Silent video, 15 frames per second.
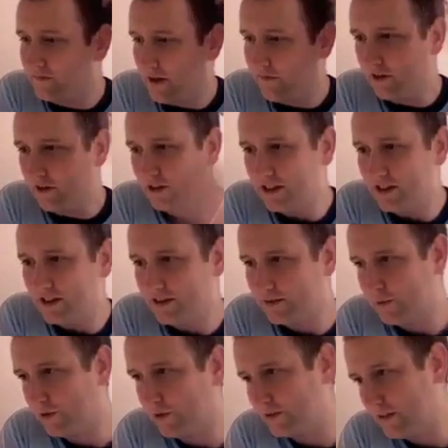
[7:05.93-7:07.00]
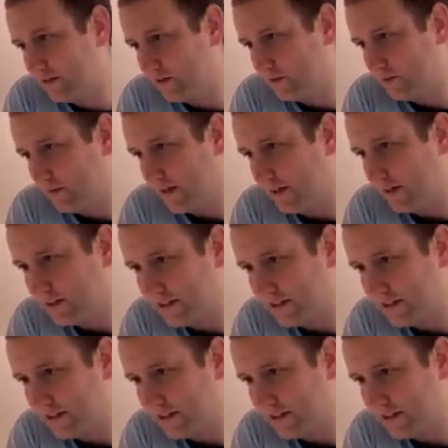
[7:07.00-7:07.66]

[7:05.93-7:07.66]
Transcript: I've got Linux books here as well,